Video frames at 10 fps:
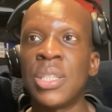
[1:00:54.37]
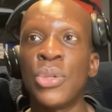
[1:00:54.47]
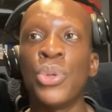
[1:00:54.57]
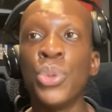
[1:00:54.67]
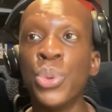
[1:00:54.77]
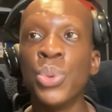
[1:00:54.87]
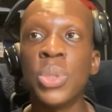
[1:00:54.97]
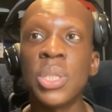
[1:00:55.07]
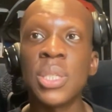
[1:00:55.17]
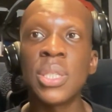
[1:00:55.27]

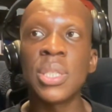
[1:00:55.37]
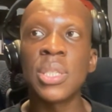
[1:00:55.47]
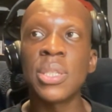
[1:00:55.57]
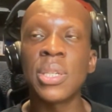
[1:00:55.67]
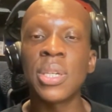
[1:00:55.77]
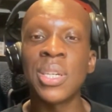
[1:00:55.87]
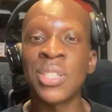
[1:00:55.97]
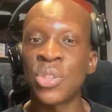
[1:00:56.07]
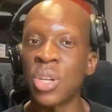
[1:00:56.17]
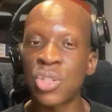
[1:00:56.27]
Who
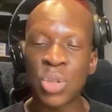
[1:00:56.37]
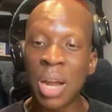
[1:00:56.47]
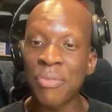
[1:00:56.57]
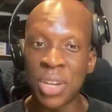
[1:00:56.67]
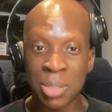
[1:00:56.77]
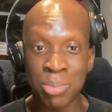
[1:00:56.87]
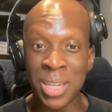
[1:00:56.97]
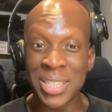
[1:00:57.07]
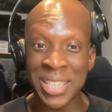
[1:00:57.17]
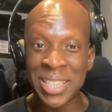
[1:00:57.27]
is going to strike first
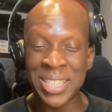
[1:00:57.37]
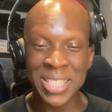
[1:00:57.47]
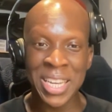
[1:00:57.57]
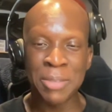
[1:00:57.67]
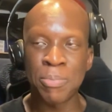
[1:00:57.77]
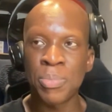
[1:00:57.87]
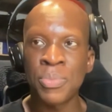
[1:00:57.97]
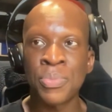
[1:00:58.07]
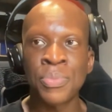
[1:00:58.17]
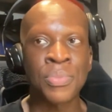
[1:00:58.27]
blood in this game,
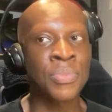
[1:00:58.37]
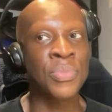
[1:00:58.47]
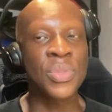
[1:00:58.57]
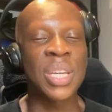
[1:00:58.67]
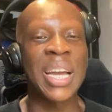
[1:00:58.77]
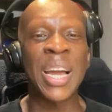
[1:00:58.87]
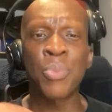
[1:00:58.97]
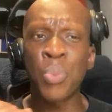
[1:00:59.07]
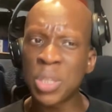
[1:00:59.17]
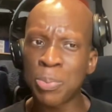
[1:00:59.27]

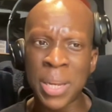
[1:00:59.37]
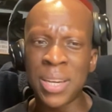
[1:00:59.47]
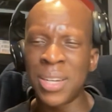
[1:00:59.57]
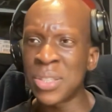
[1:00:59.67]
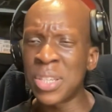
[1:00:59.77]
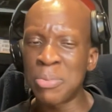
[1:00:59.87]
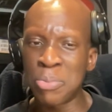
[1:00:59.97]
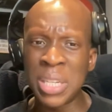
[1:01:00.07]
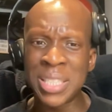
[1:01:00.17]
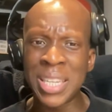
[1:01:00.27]
and which player is going to
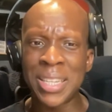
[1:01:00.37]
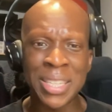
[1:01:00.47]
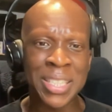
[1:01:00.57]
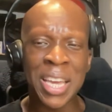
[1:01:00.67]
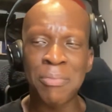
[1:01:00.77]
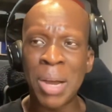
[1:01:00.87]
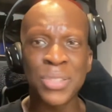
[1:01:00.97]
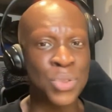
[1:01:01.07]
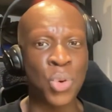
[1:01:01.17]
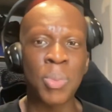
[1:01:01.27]
really take this game by
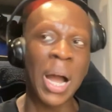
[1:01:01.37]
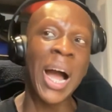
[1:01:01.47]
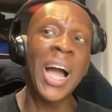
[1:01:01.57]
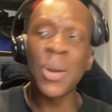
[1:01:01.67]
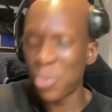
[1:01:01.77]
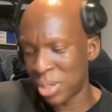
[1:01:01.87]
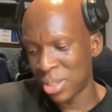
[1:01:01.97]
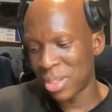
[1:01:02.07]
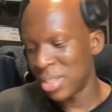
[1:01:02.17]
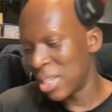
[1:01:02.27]
storm? I
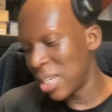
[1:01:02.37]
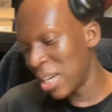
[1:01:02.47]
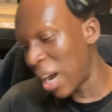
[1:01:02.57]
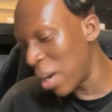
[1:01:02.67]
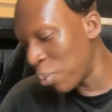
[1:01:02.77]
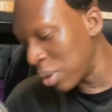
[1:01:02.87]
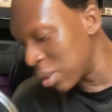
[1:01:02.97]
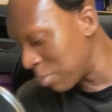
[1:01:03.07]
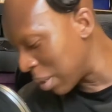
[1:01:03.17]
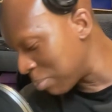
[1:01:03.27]
wonder,
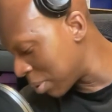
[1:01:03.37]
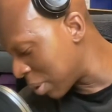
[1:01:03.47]
man.